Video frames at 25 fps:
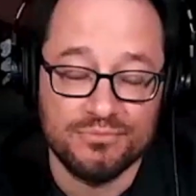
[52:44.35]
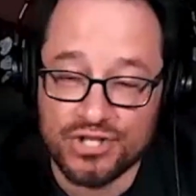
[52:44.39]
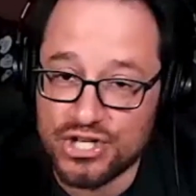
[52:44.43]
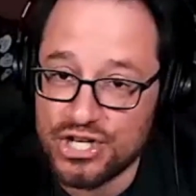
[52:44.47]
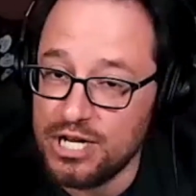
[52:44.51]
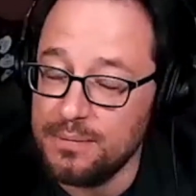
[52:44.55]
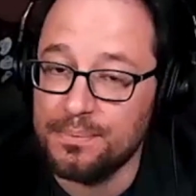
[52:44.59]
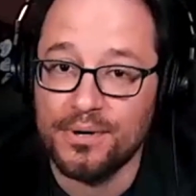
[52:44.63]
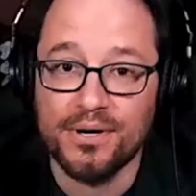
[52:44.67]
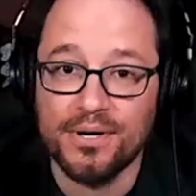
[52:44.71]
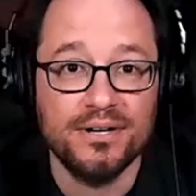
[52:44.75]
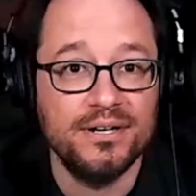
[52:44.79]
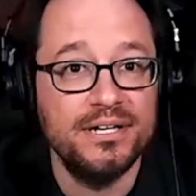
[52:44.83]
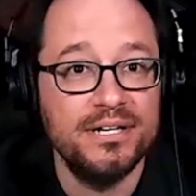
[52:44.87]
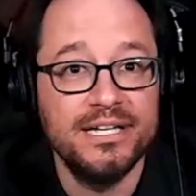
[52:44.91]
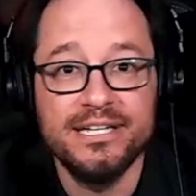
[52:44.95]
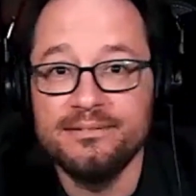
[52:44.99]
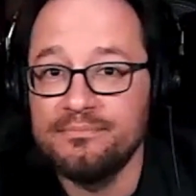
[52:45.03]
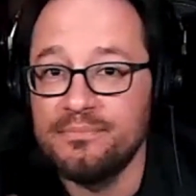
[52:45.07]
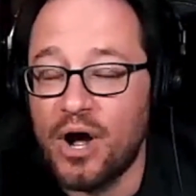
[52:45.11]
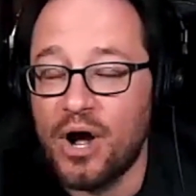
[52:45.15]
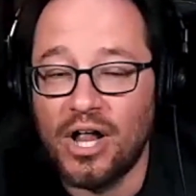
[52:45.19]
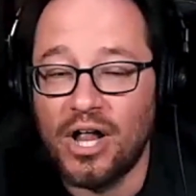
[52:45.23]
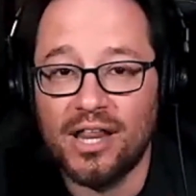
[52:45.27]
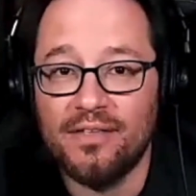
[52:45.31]
cheaper,
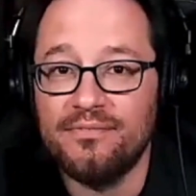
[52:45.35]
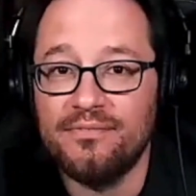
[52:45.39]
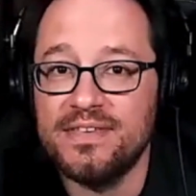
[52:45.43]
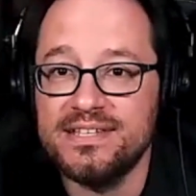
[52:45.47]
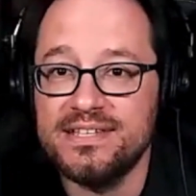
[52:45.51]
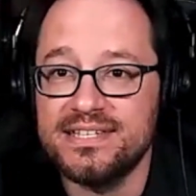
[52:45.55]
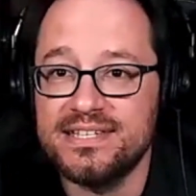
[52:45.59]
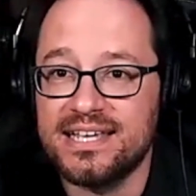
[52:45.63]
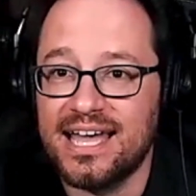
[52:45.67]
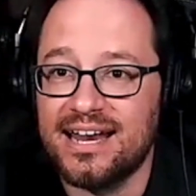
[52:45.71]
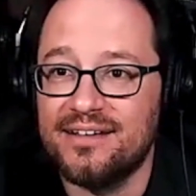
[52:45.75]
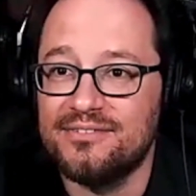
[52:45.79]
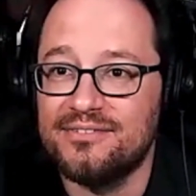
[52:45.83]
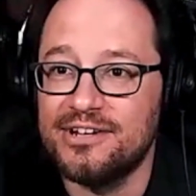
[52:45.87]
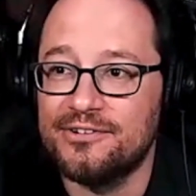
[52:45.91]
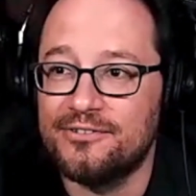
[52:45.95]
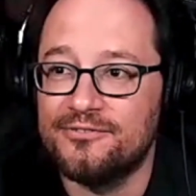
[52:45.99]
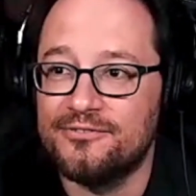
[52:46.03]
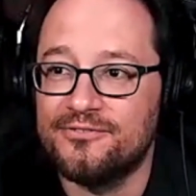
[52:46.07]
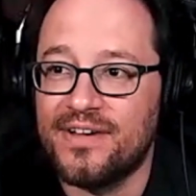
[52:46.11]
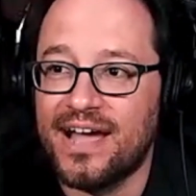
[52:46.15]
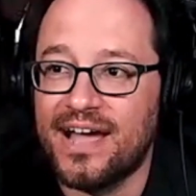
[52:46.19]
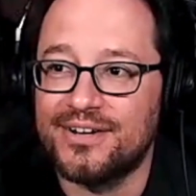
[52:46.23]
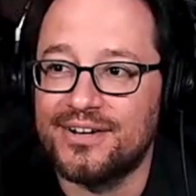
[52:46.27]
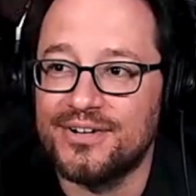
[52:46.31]
all of these kind of
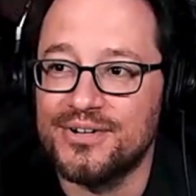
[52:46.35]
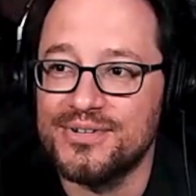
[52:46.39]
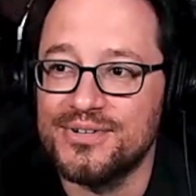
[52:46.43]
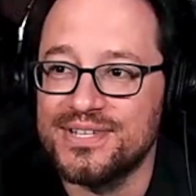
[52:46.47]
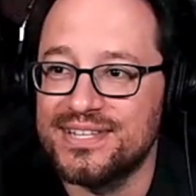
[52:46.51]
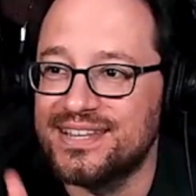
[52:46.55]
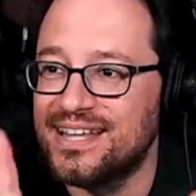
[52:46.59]
different factors.